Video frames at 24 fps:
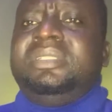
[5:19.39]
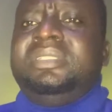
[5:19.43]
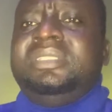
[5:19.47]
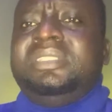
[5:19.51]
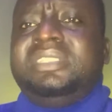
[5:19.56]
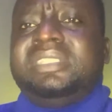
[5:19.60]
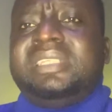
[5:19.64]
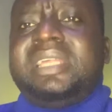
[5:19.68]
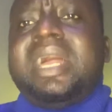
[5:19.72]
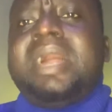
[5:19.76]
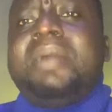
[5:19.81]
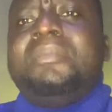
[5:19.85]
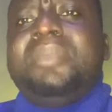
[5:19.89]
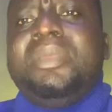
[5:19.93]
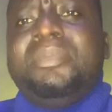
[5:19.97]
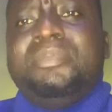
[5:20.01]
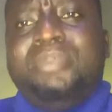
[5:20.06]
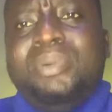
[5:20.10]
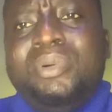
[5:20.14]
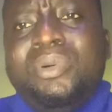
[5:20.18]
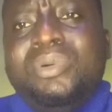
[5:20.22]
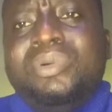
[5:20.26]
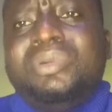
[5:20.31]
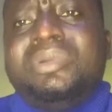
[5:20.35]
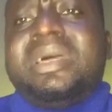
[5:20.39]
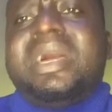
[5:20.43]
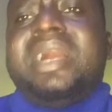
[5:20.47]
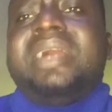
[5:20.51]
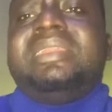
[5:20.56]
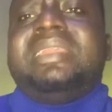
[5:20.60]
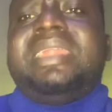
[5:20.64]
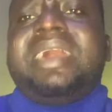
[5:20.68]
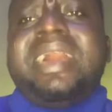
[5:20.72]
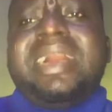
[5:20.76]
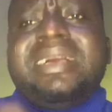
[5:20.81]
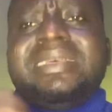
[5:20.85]
Try and be bold
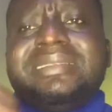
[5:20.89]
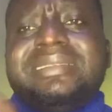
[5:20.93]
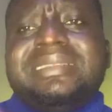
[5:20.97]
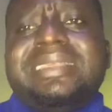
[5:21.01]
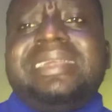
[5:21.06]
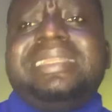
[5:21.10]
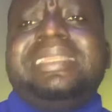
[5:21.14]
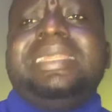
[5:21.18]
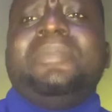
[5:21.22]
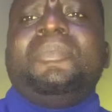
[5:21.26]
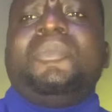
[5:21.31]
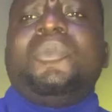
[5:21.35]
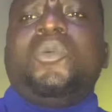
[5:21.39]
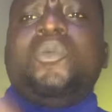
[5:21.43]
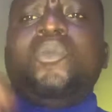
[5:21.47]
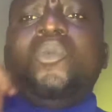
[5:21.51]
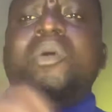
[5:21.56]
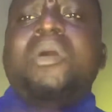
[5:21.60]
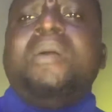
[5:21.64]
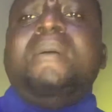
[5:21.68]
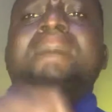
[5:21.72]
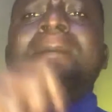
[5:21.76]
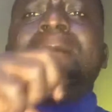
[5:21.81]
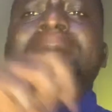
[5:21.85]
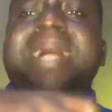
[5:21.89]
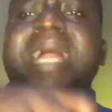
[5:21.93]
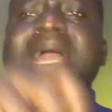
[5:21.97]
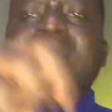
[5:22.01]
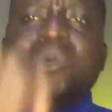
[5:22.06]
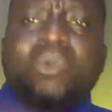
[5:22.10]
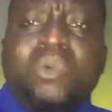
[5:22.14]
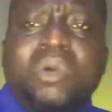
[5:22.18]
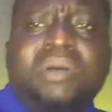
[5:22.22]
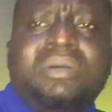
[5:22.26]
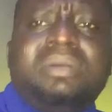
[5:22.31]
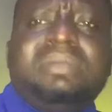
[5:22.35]
and answer them one by
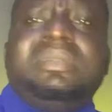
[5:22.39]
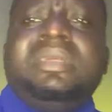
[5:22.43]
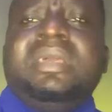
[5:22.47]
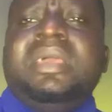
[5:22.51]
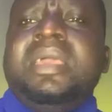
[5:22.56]
one.